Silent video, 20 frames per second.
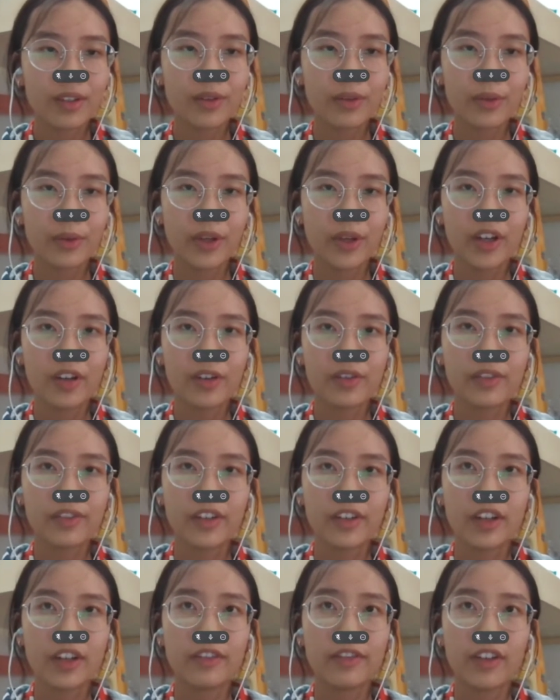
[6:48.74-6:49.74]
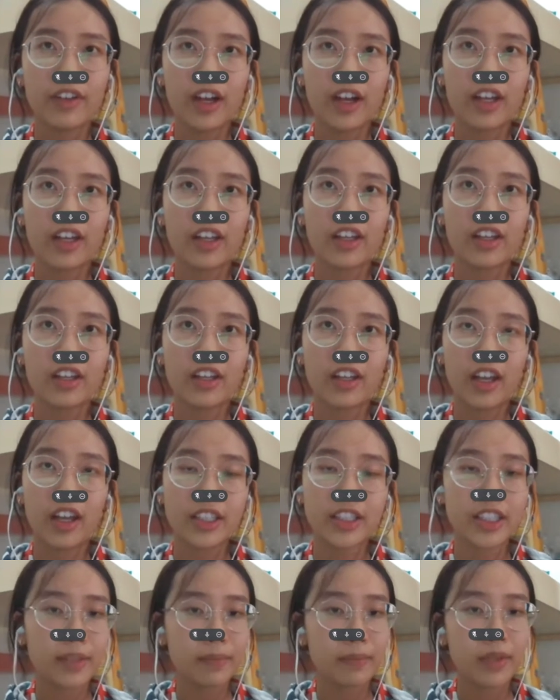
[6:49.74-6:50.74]
Well, if I
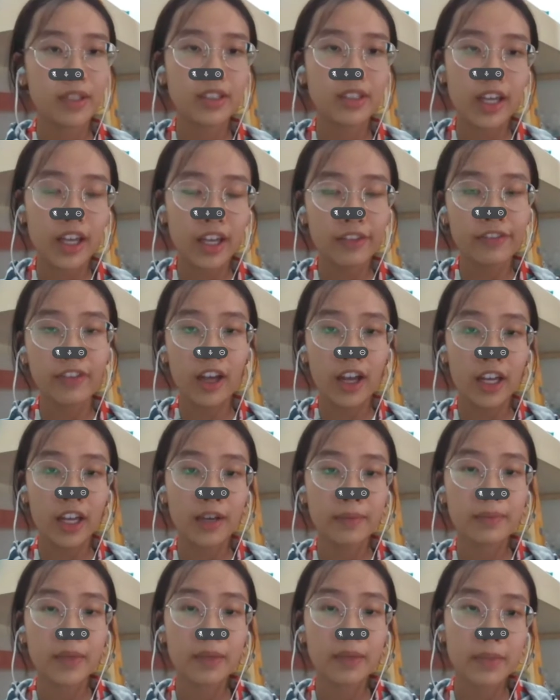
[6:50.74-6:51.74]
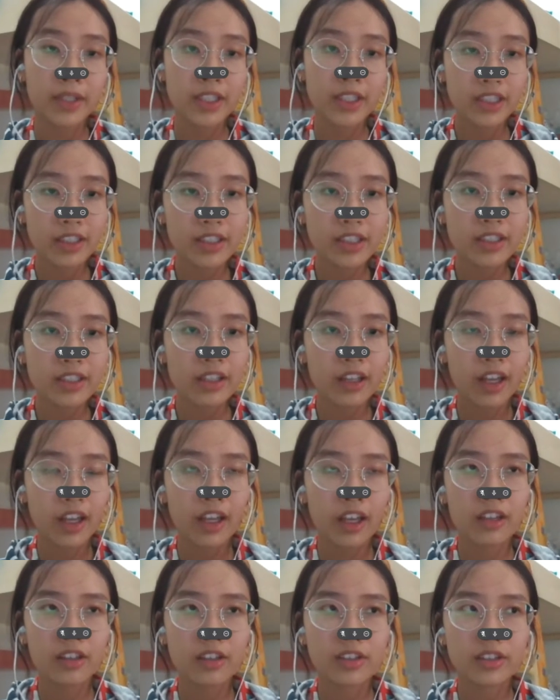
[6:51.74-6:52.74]
am admitted
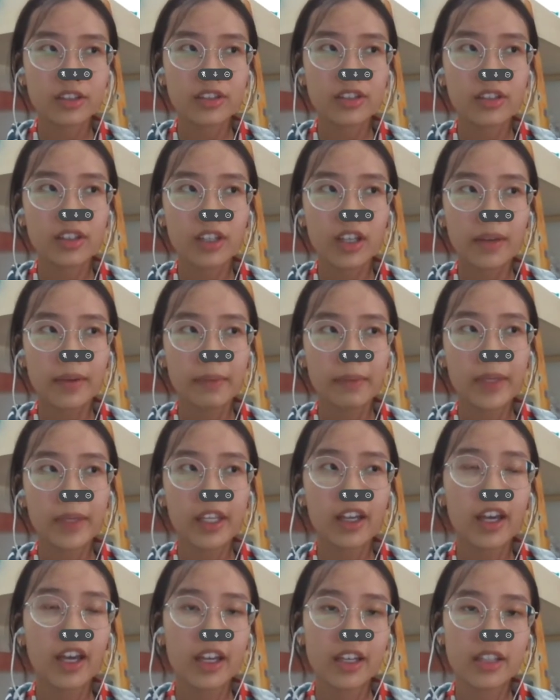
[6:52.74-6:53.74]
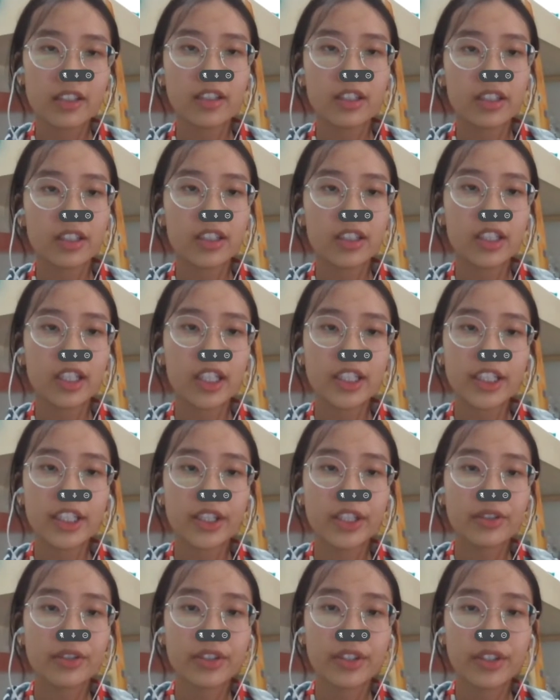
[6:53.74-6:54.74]
in be as an
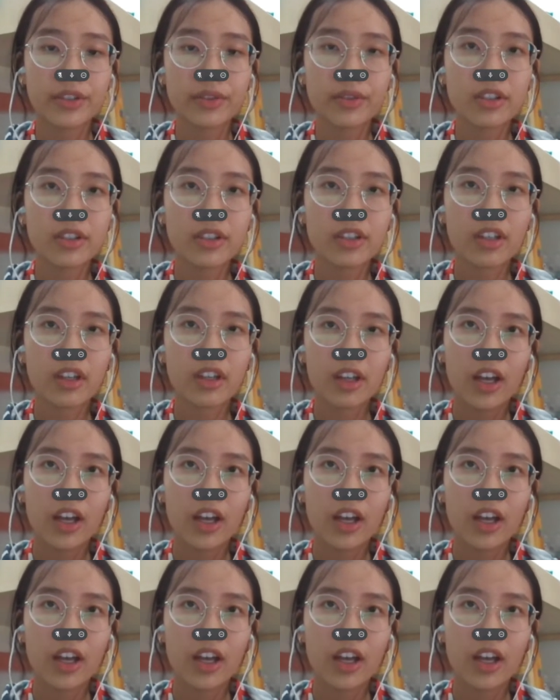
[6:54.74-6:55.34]
NTU student,